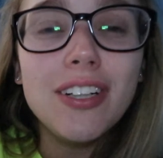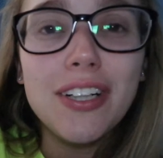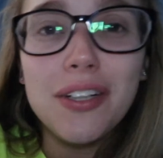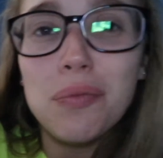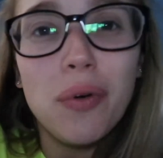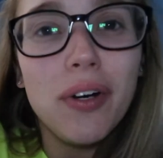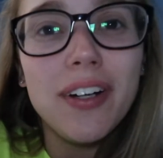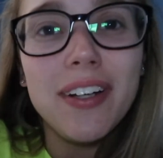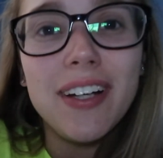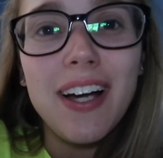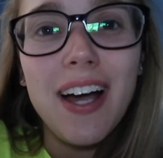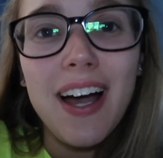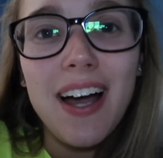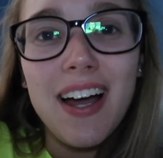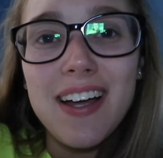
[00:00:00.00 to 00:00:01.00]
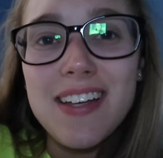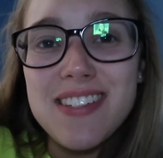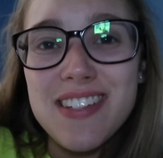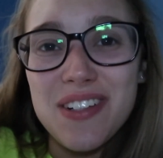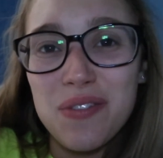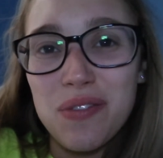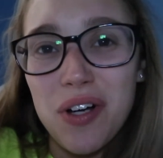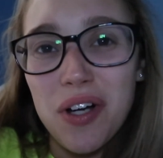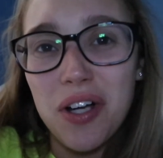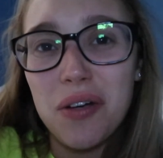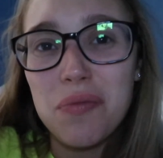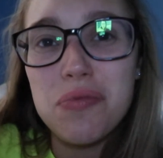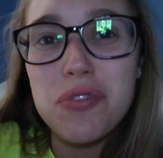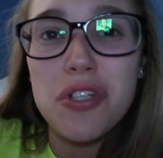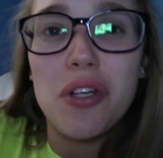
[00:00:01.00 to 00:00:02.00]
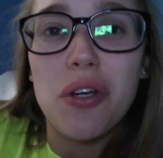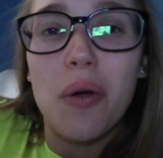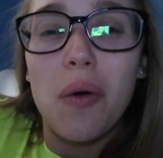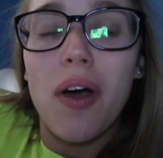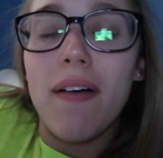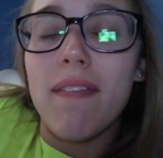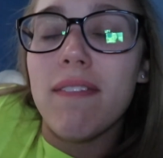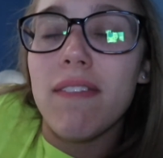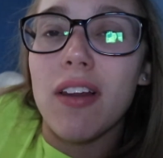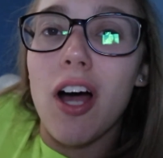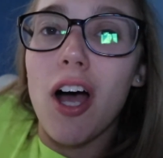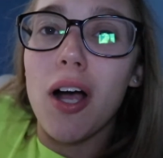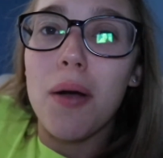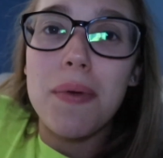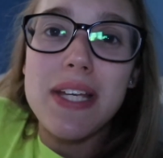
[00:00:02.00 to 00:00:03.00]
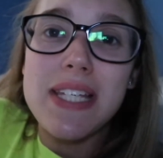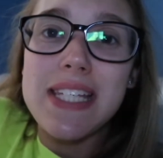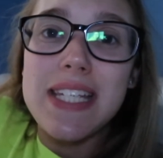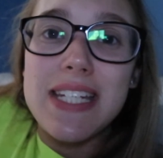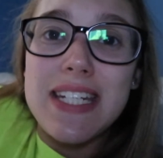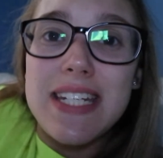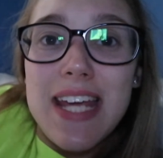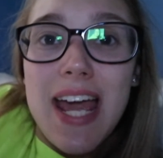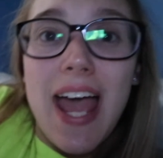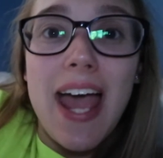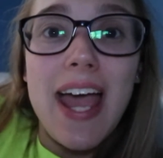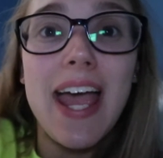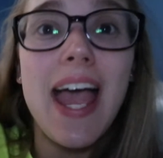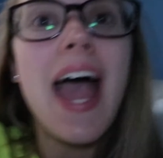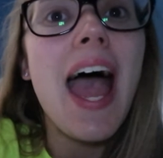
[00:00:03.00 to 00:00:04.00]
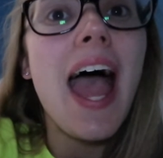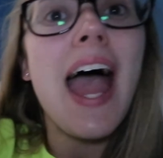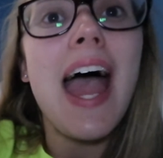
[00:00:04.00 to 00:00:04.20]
Good morning, guys, and welcome to Vlogmas Day